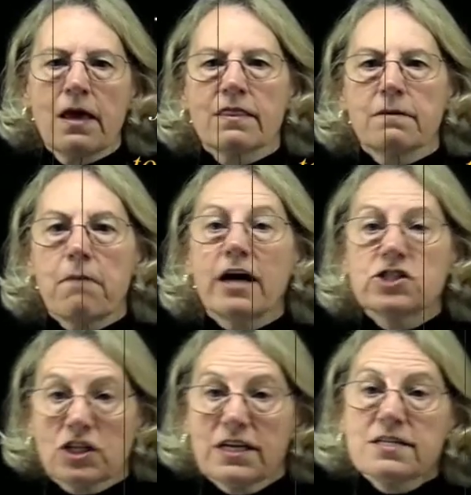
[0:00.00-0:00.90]

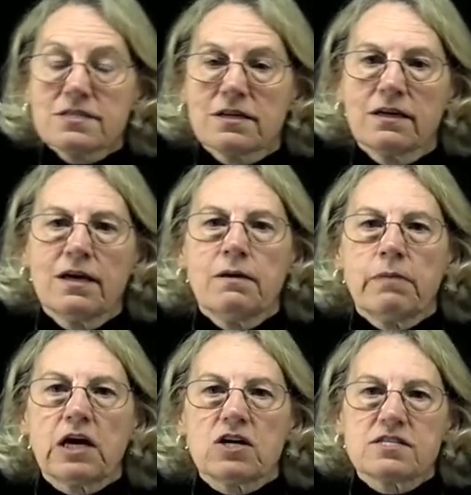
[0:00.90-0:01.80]
modulus
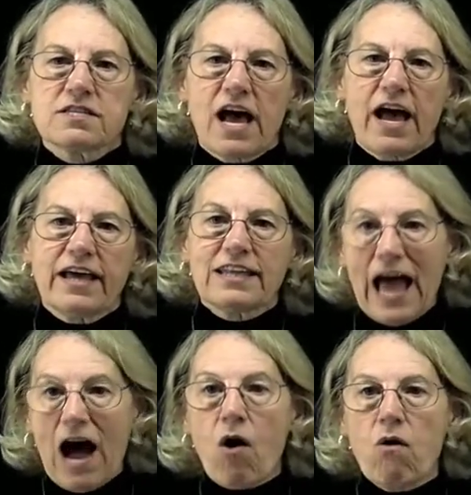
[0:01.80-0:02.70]
because I
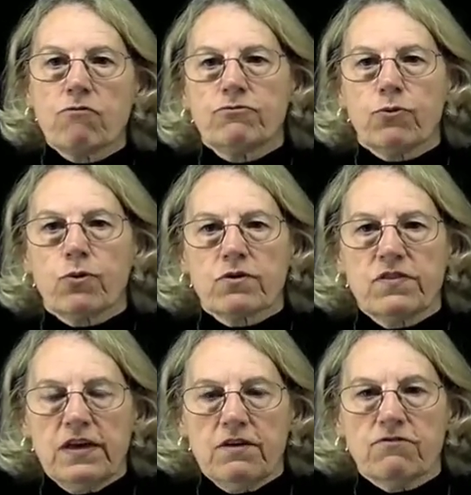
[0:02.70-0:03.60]
allow for
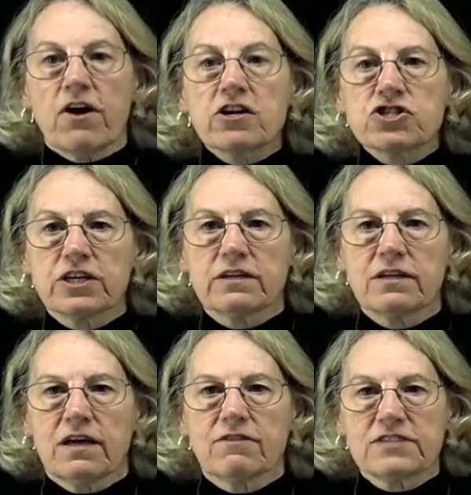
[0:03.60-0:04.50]
the
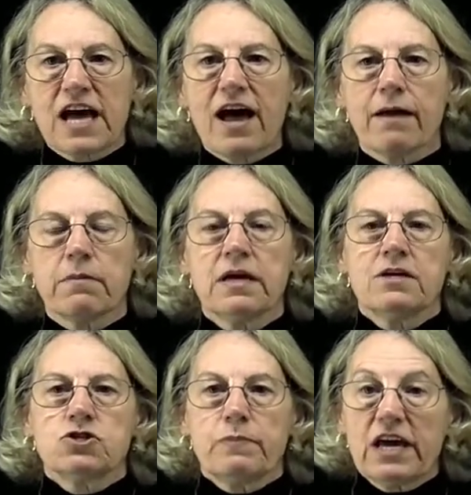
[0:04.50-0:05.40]
function of time
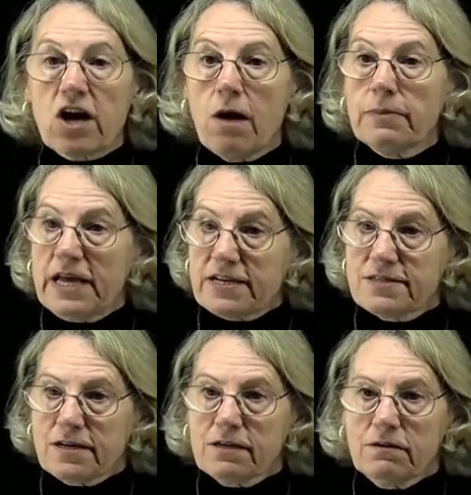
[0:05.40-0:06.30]
to be a complex
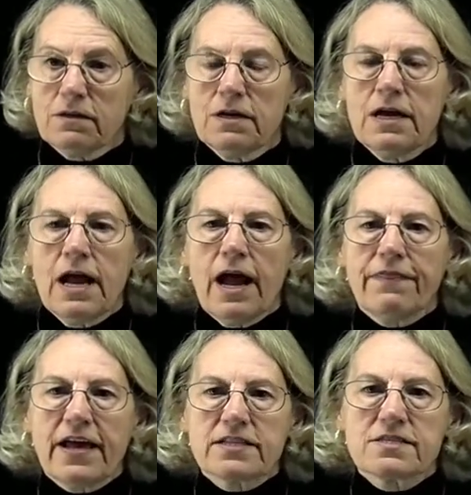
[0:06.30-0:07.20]
signal. And
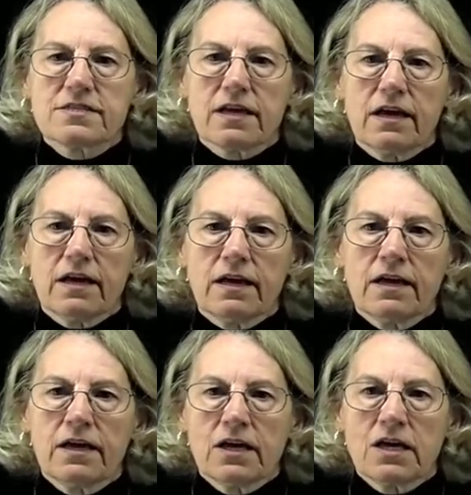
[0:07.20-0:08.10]
that's
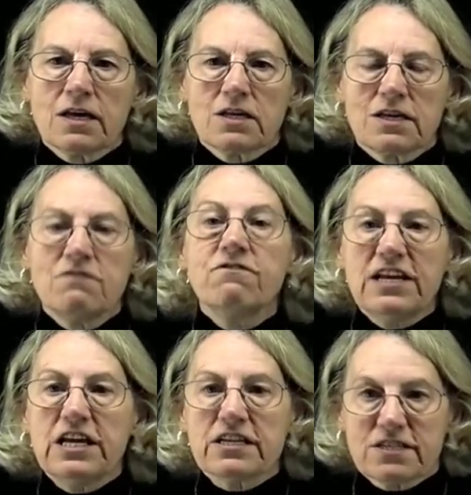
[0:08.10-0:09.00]

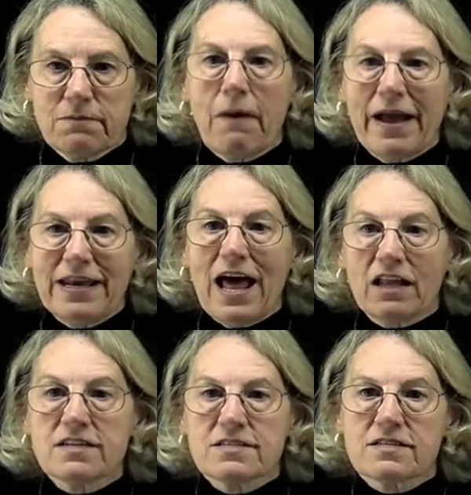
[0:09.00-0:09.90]
convenient in my
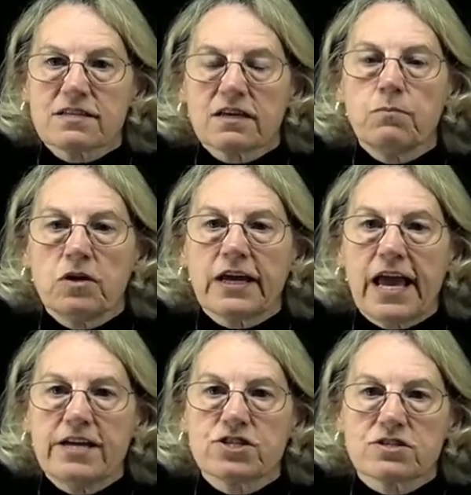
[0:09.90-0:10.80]
analysis and
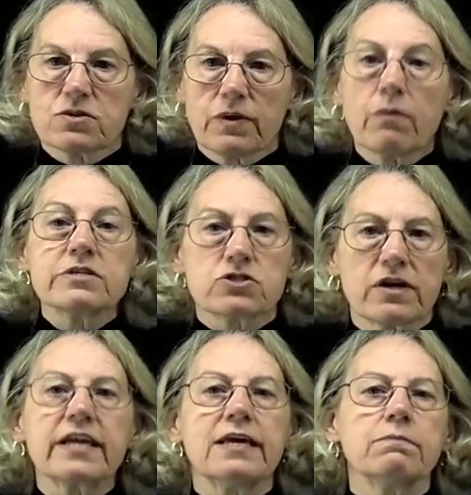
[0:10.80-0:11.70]
communication. So we always
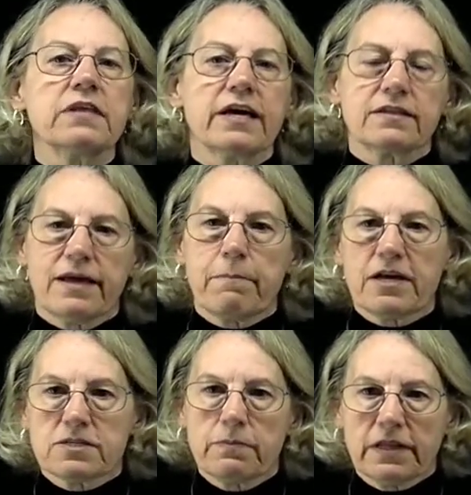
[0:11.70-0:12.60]
try and keep that
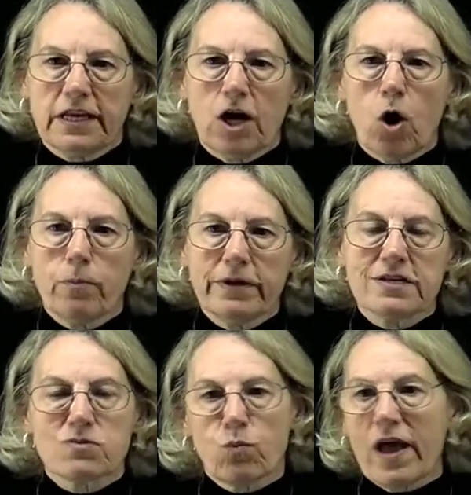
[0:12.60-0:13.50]
possibility open
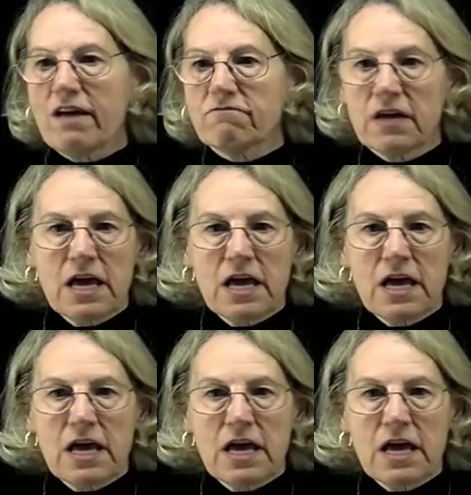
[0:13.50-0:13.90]
as a way of